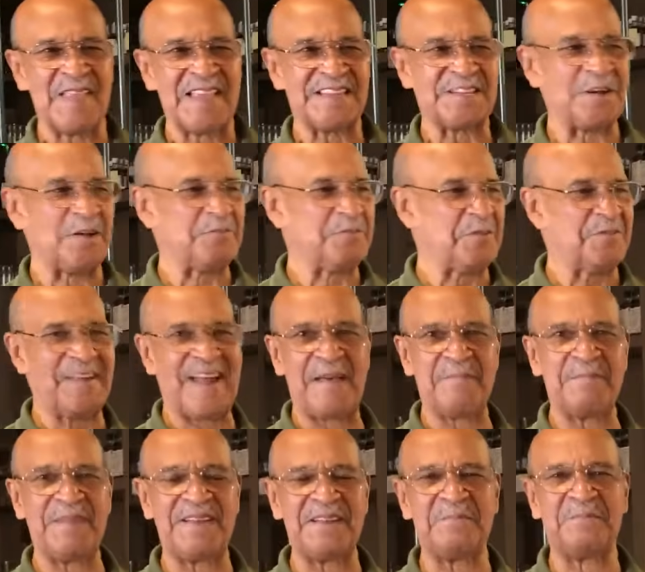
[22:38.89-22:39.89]
So if you've
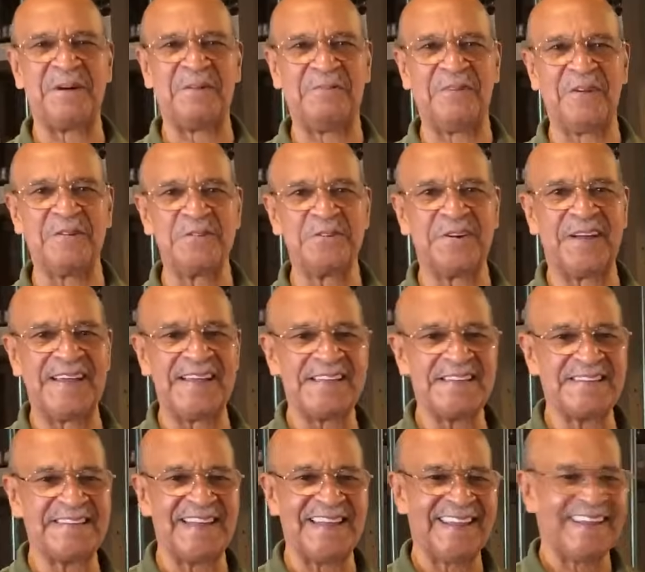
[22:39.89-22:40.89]
not been to Buffalo
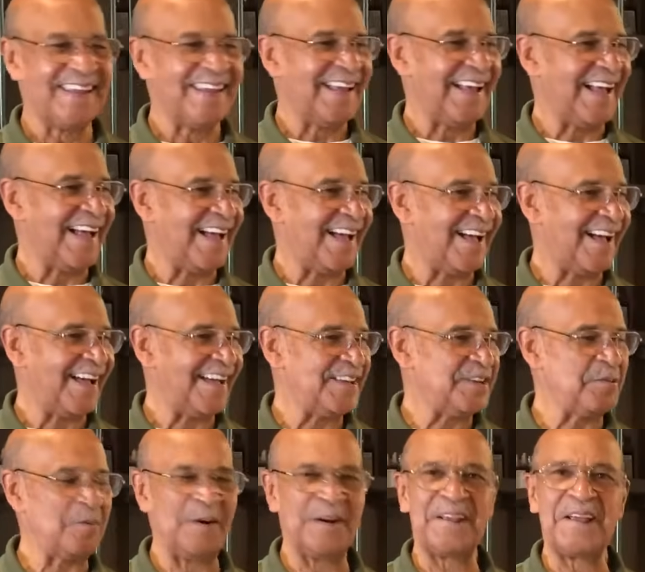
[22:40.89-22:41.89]
Trace
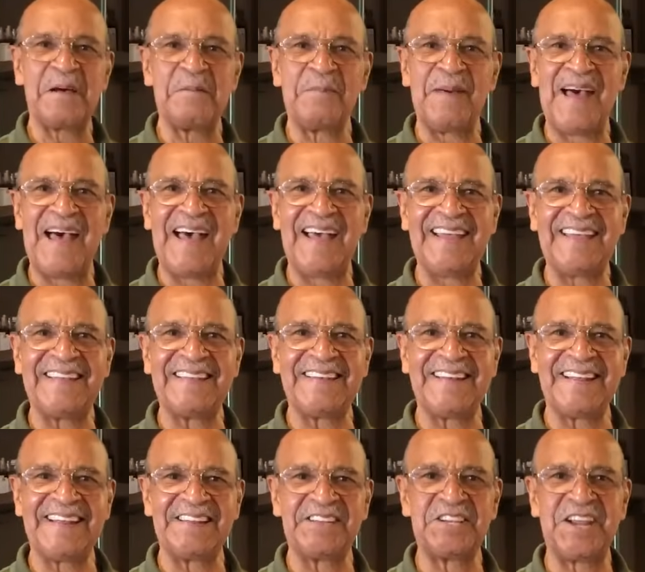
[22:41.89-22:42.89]
and you want to come by
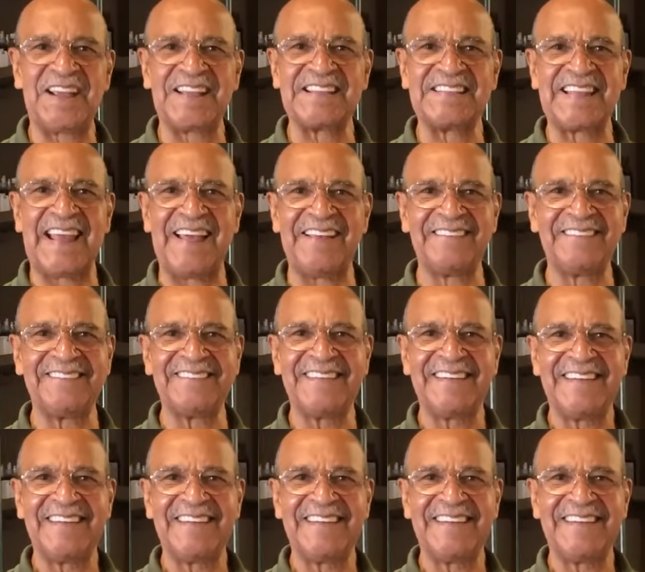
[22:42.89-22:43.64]
and check us out,